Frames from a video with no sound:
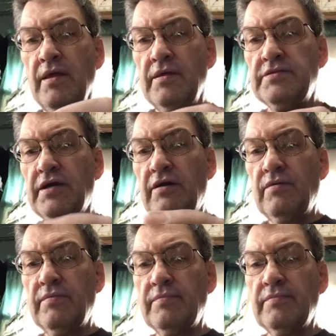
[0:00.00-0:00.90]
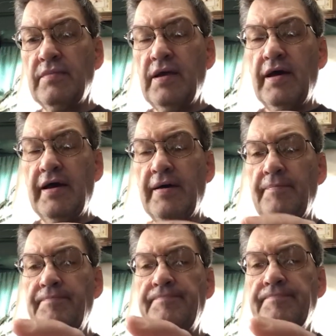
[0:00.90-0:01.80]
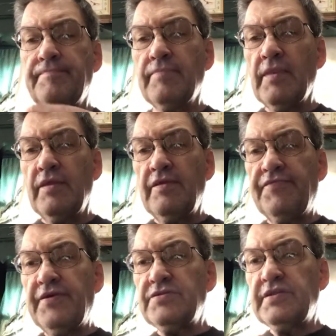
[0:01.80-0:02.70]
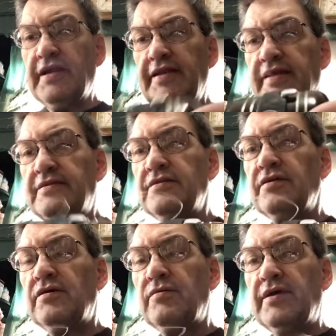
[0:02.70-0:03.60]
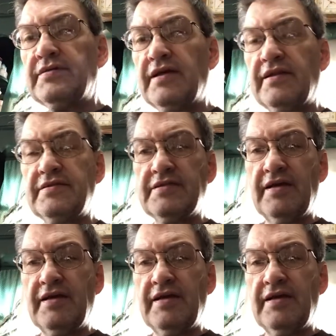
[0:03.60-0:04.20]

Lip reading: So the first thing I need to do is on